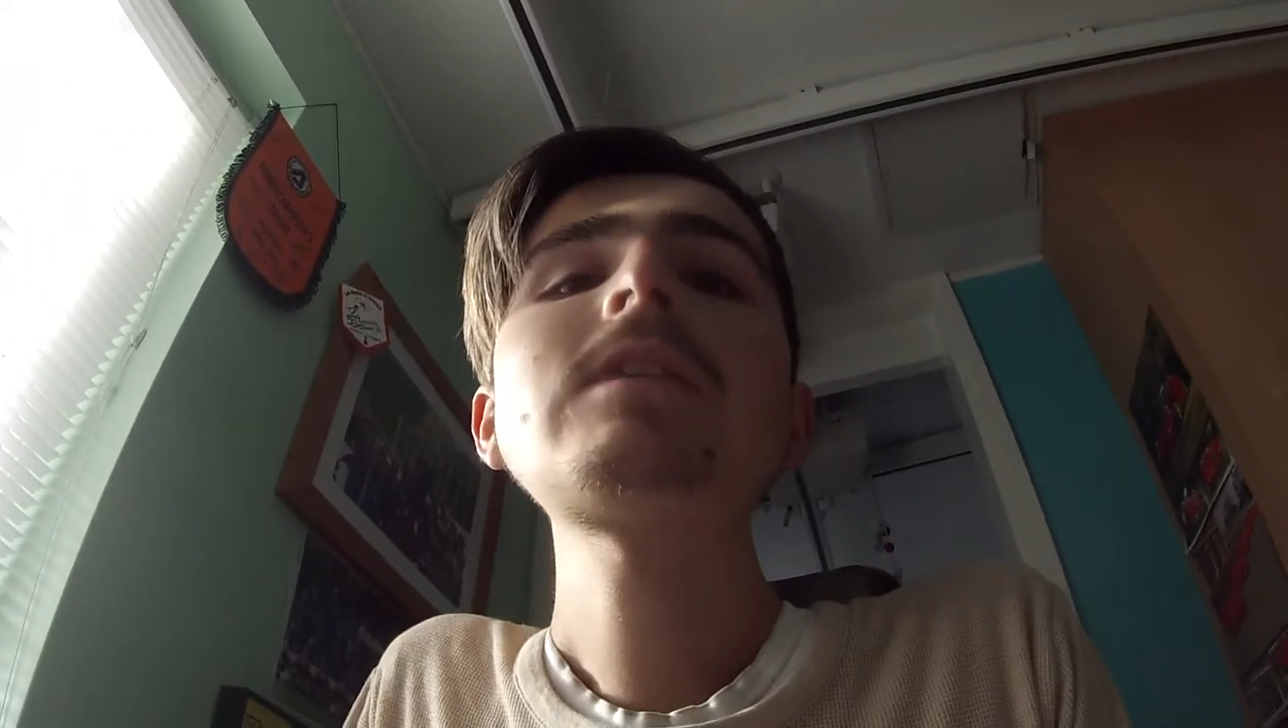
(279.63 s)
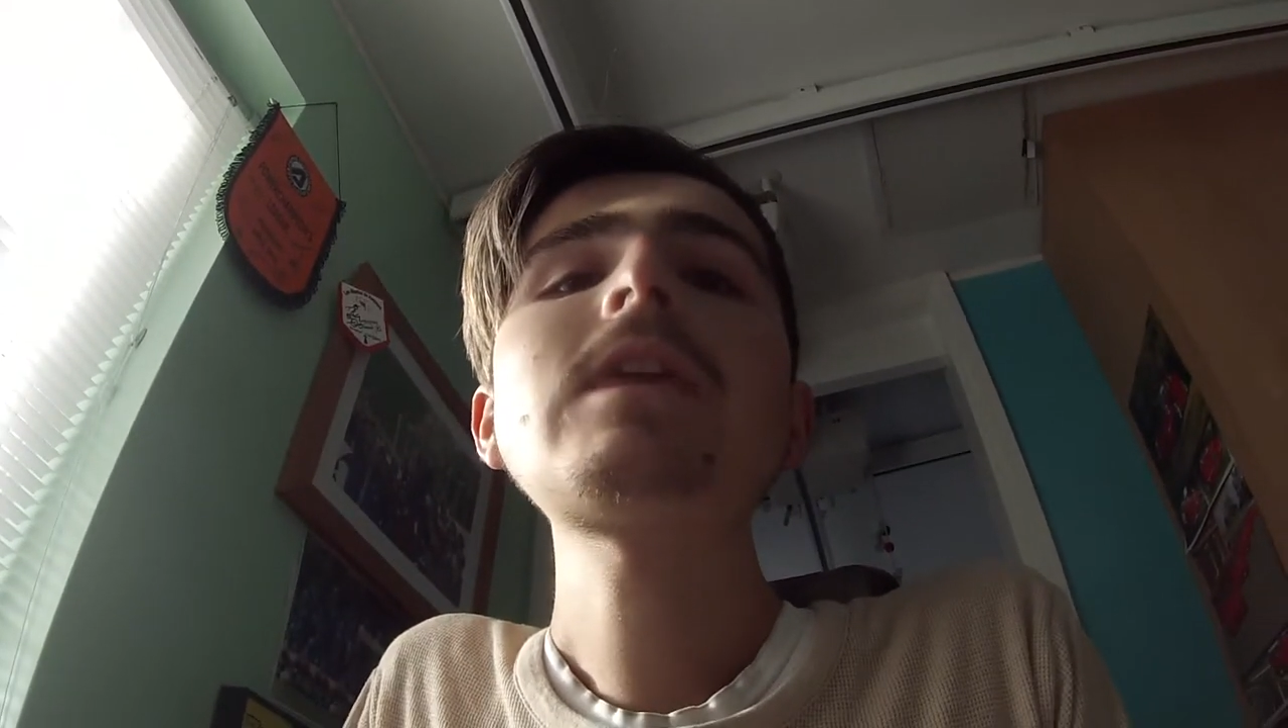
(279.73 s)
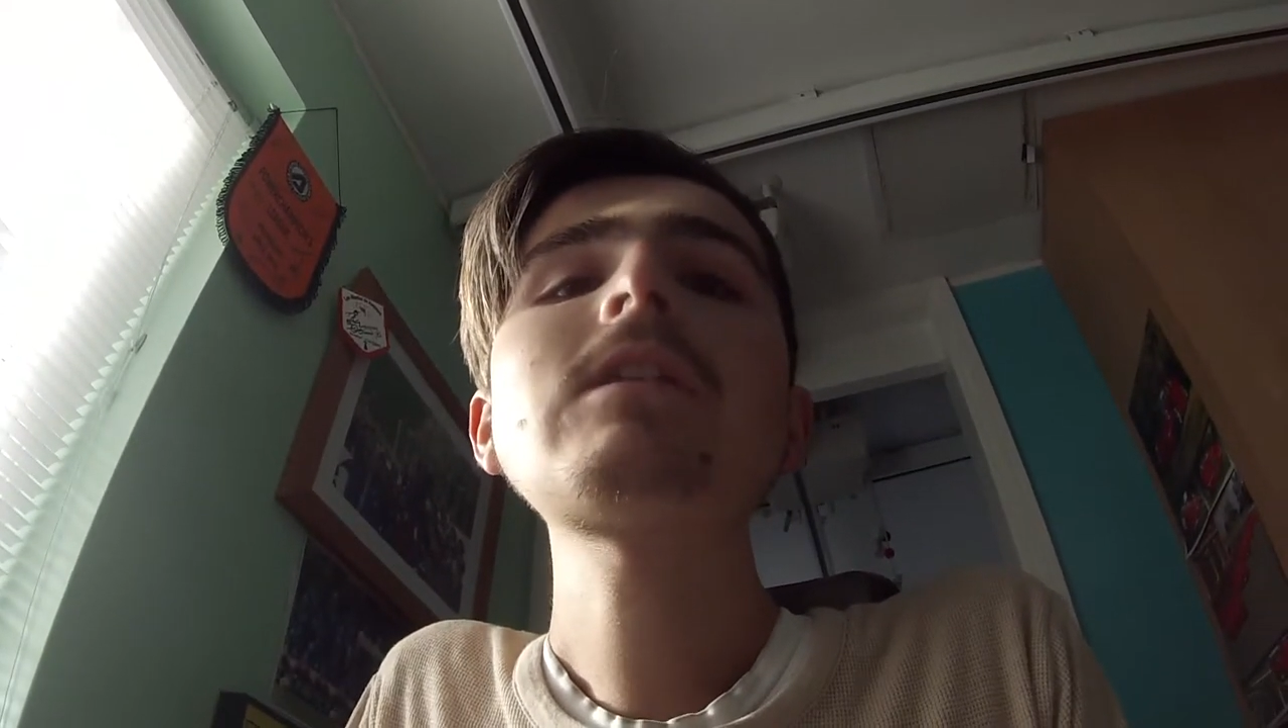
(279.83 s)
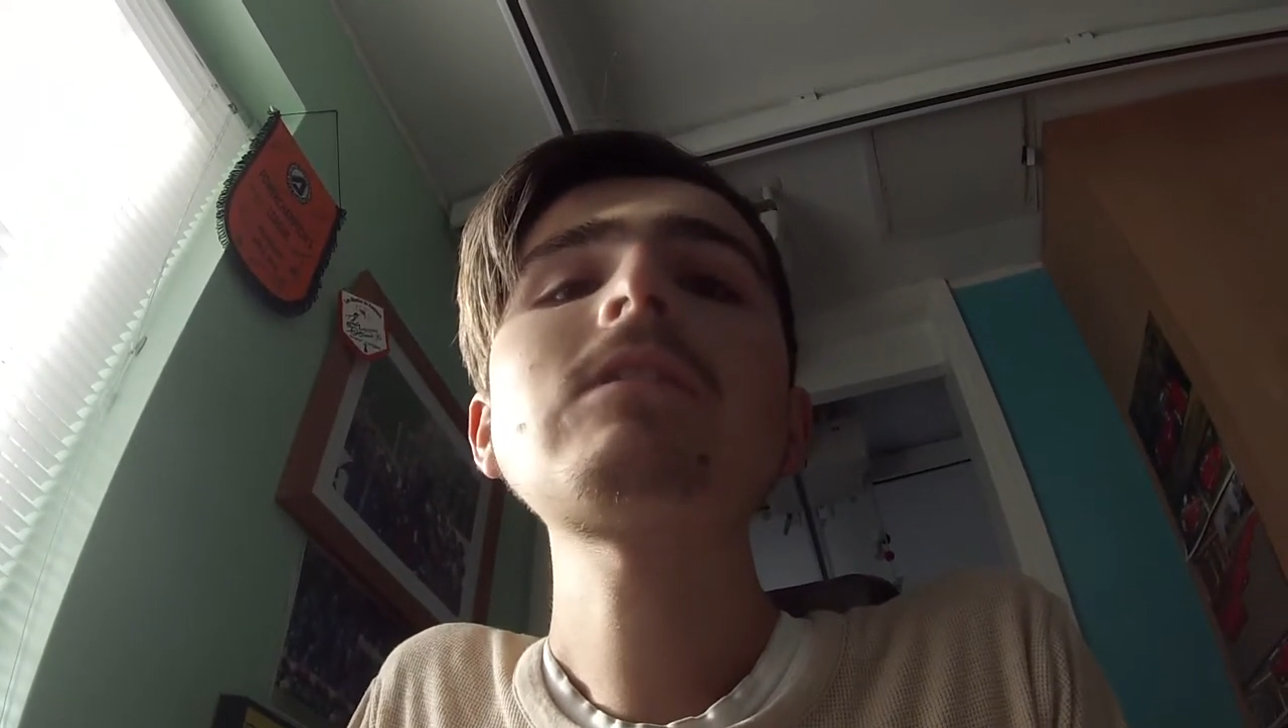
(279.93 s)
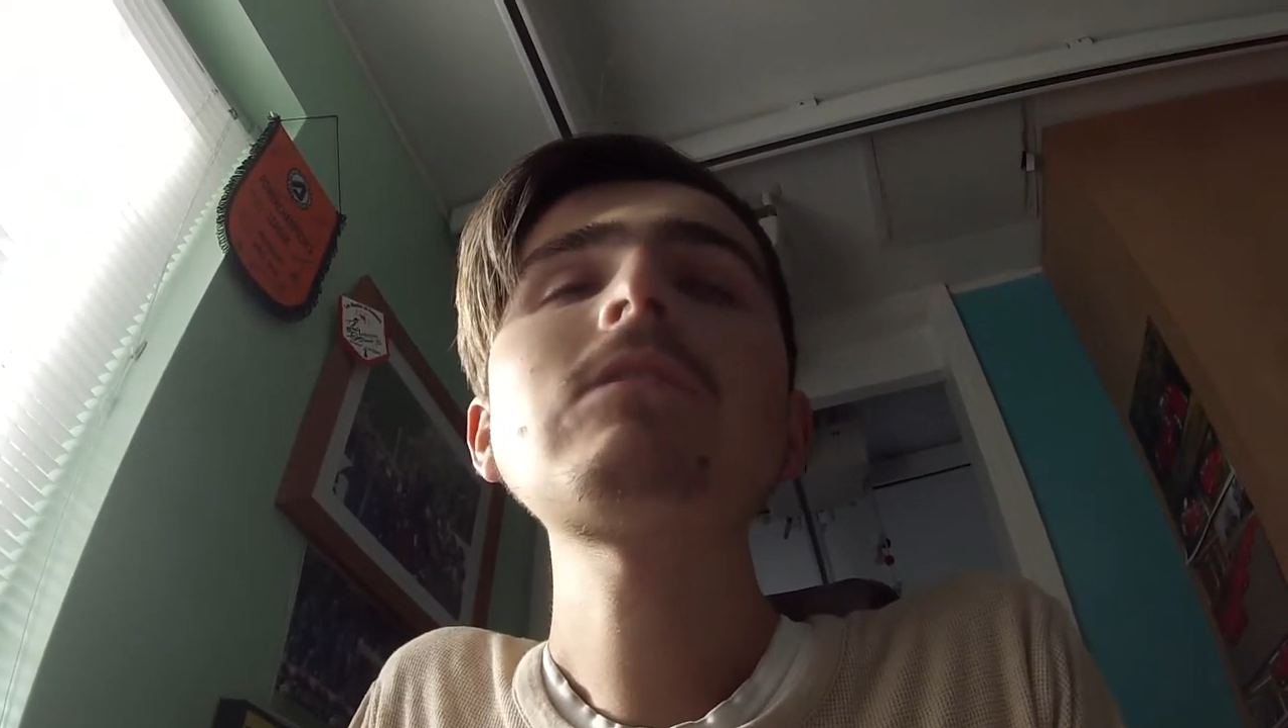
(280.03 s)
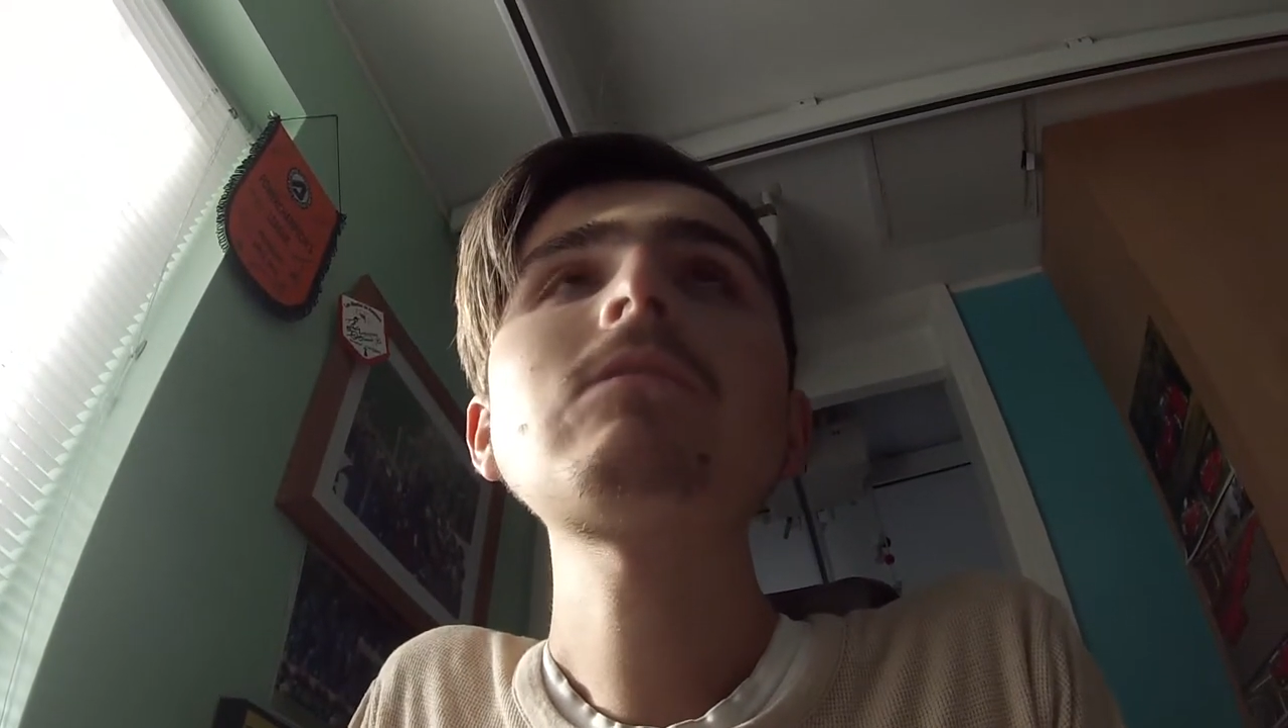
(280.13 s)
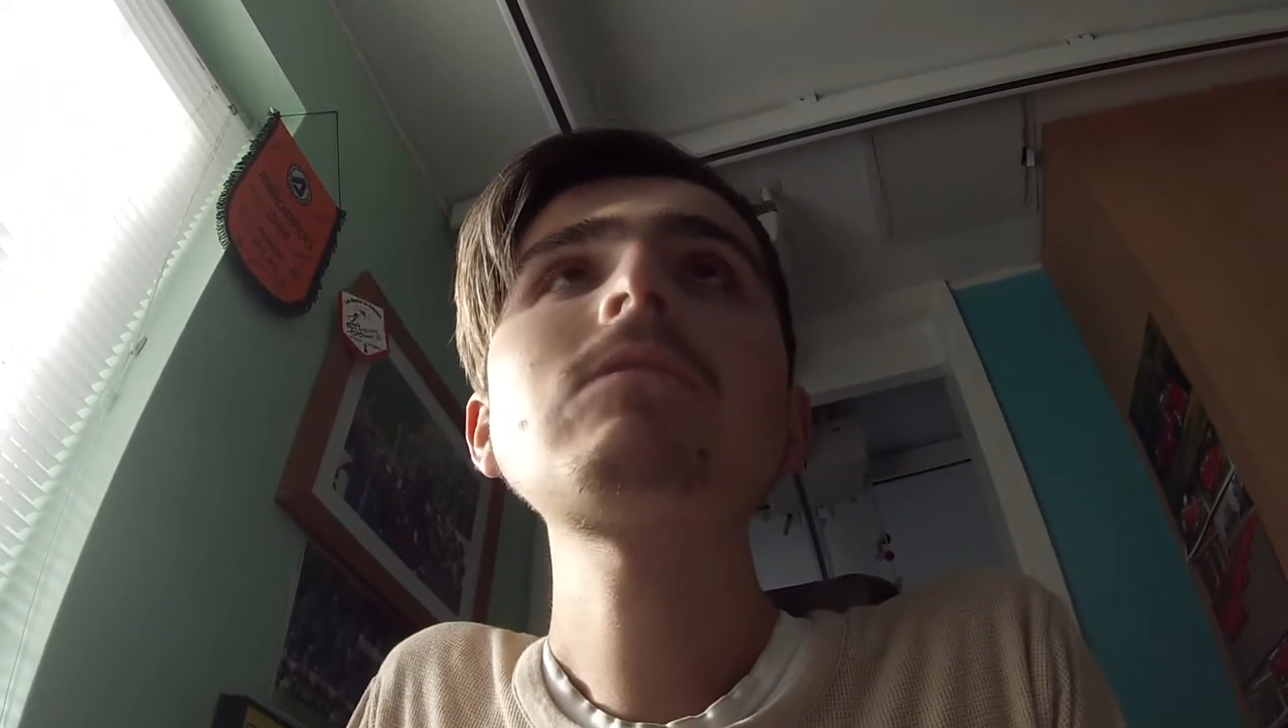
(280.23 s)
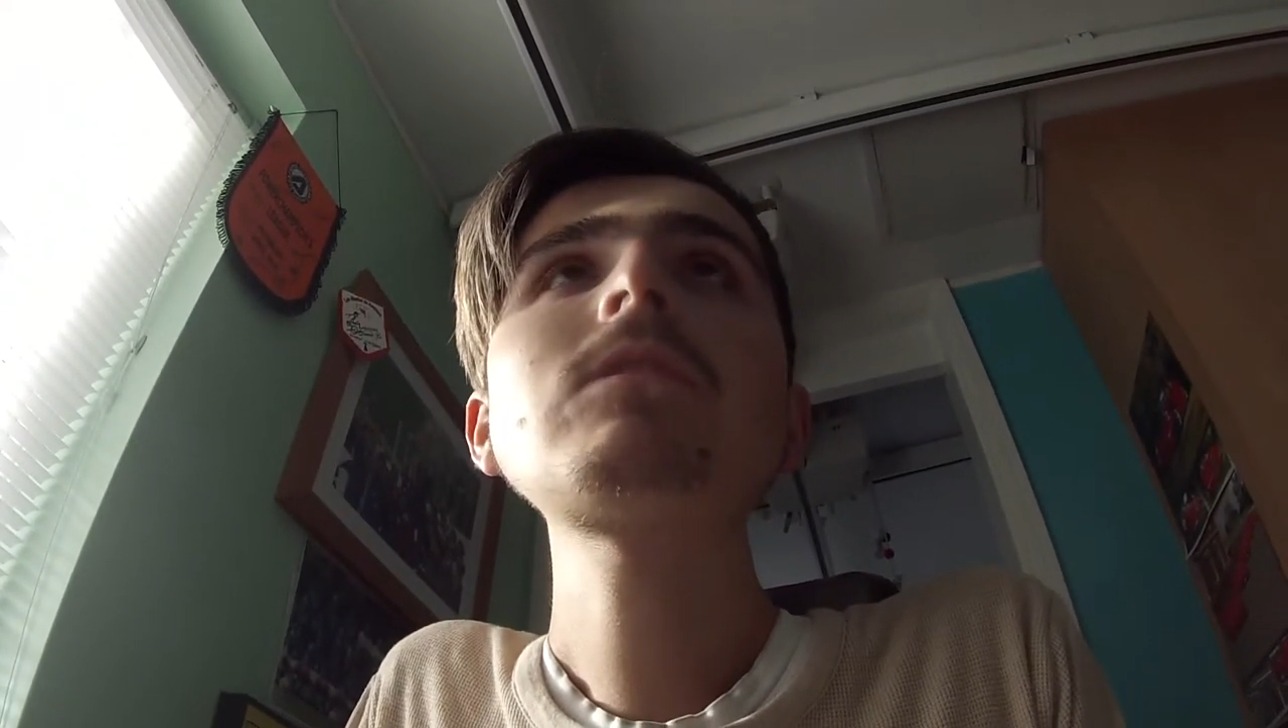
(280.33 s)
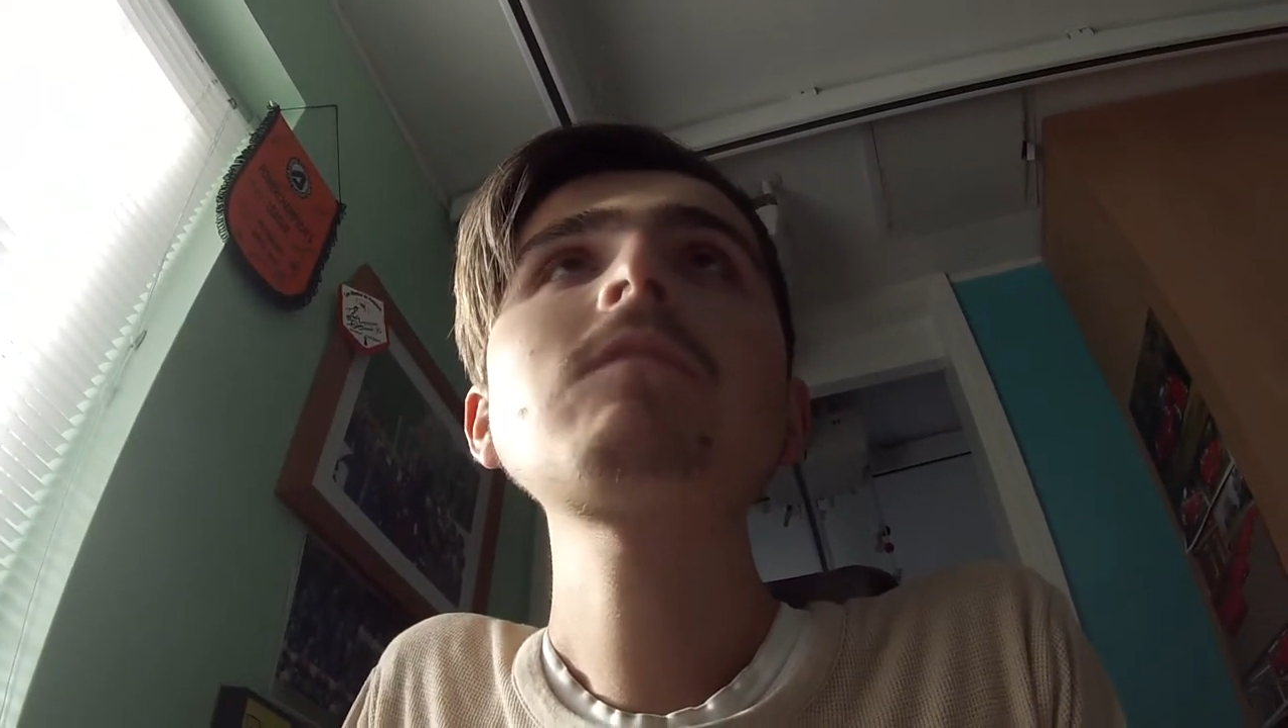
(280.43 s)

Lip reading: they can